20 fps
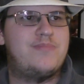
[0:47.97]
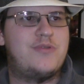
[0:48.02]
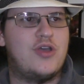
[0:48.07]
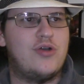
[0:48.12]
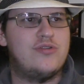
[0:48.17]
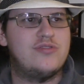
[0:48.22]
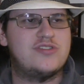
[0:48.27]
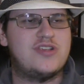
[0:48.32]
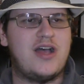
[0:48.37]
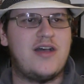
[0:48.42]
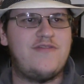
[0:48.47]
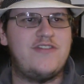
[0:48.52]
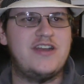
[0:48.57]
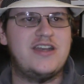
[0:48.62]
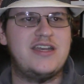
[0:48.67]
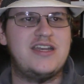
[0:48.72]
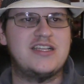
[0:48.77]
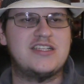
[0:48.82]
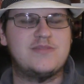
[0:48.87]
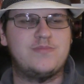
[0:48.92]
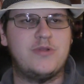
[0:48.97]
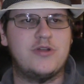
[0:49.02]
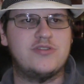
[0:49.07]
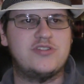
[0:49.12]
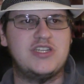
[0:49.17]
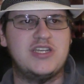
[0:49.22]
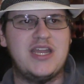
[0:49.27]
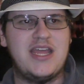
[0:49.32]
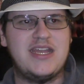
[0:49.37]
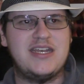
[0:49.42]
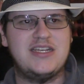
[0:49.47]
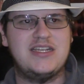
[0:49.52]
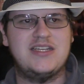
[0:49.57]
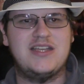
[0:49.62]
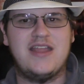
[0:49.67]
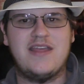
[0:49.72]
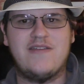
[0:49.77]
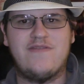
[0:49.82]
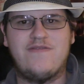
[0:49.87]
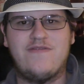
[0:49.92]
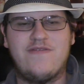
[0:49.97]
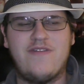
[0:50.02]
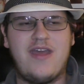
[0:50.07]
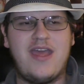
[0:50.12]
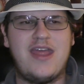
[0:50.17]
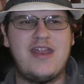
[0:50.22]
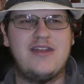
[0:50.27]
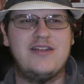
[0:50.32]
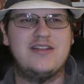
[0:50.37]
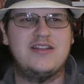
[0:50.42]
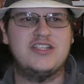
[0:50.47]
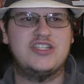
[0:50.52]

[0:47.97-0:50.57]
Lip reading: goes off in an explosion and